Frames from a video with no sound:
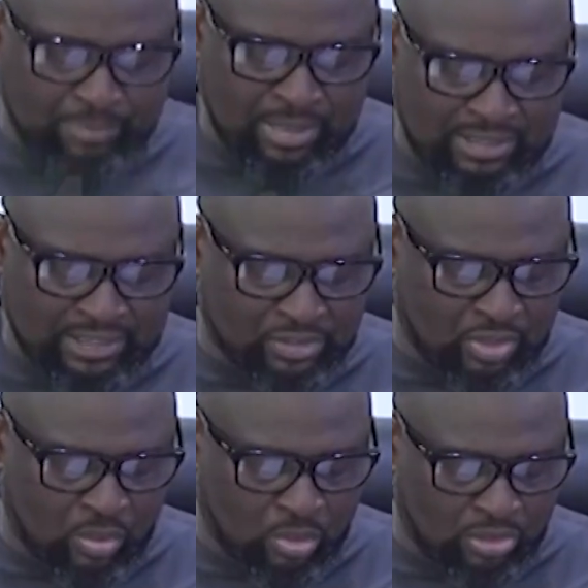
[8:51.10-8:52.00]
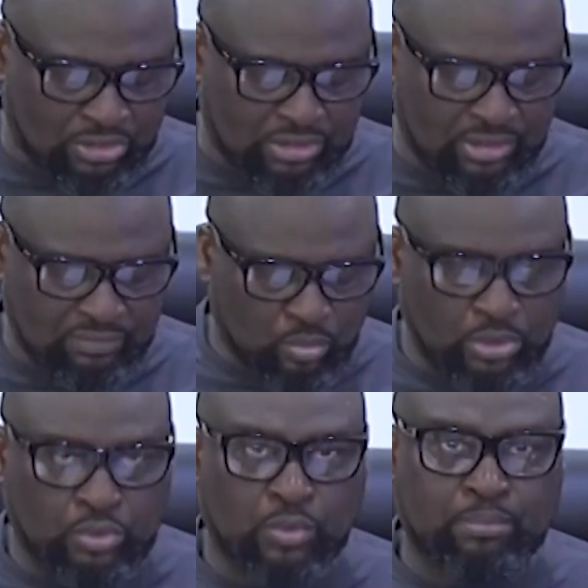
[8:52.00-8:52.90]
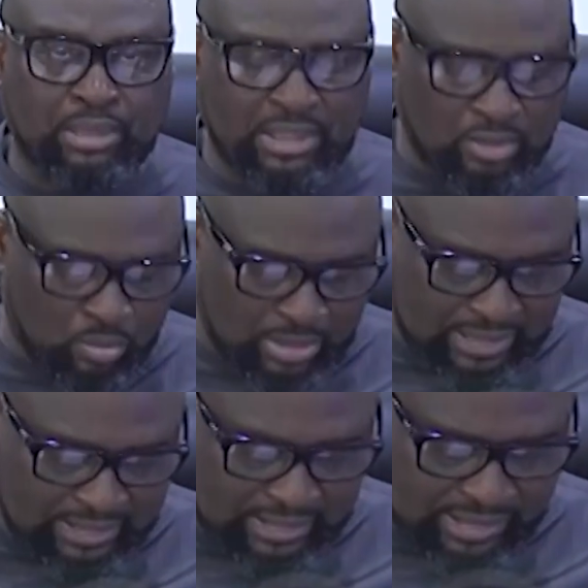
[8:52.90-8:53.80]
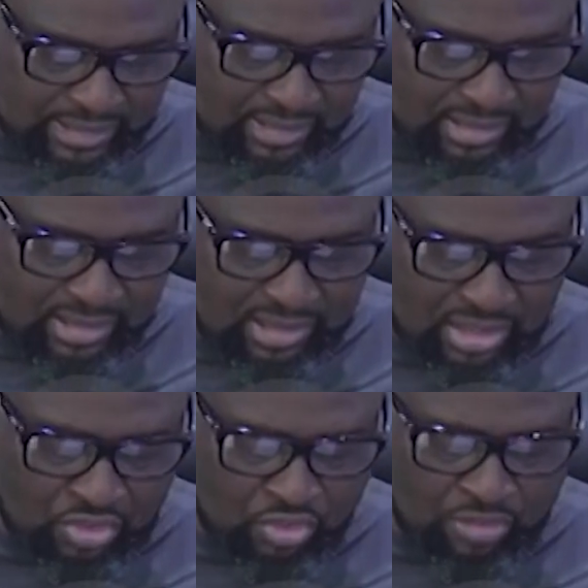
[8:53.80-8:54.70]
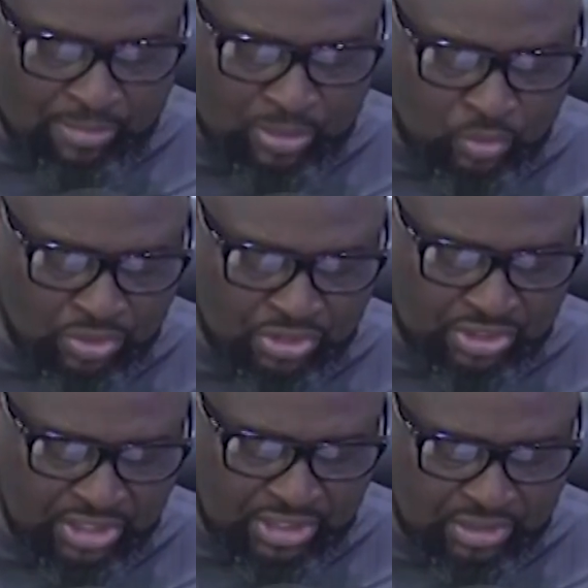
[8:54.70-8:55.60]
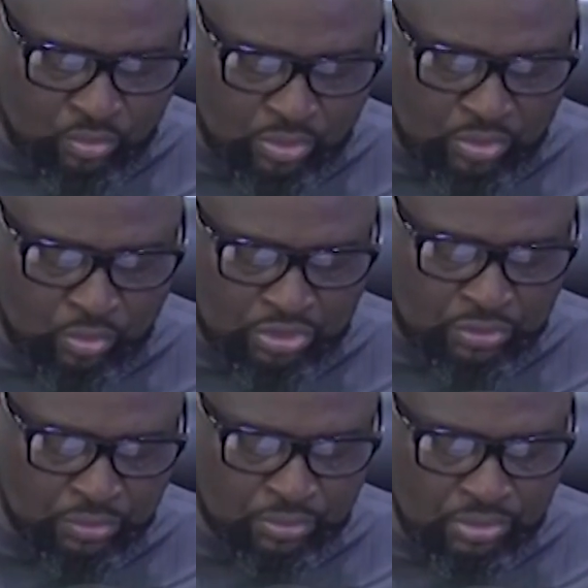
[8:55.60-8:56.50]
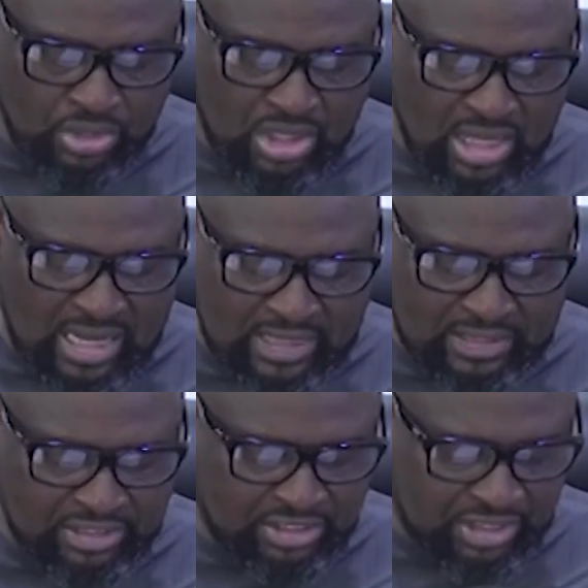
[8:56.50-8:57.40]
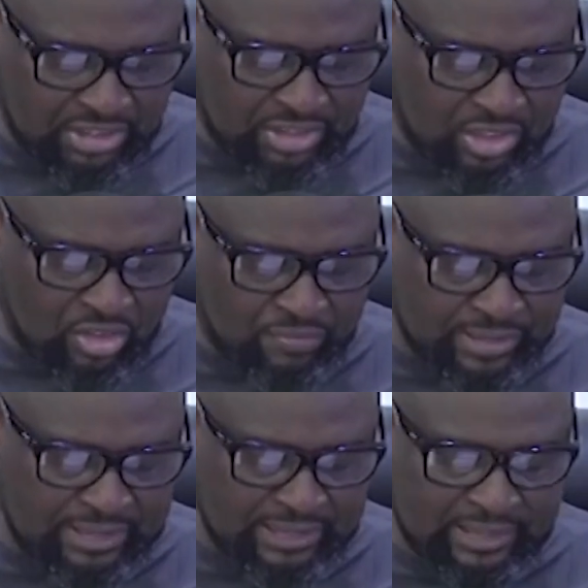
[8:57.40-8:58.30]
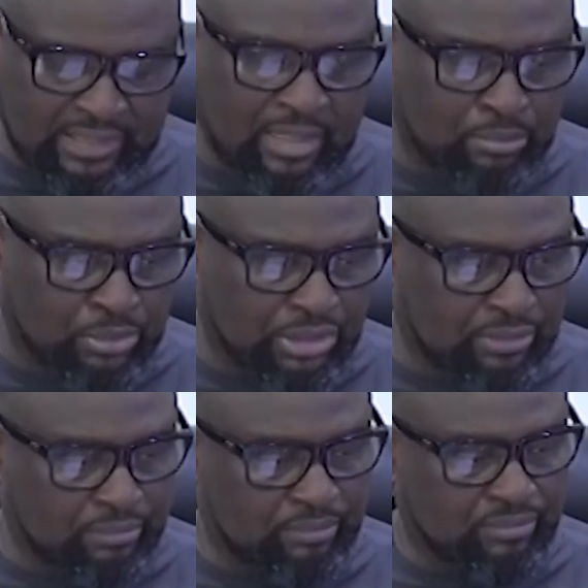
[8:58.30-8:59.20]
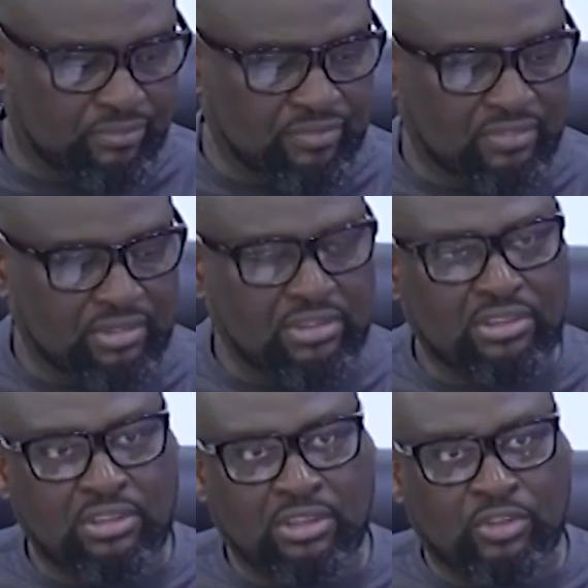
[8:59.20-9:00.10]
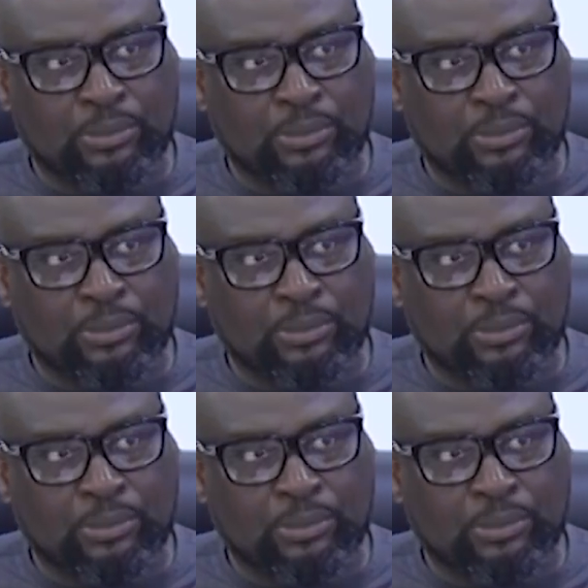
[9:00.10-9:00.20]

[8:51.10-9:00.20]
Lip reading: Power Sector Awards, which took place on Wednesday, November 23rd, 2022, at the International Conference Center in Abuja. This was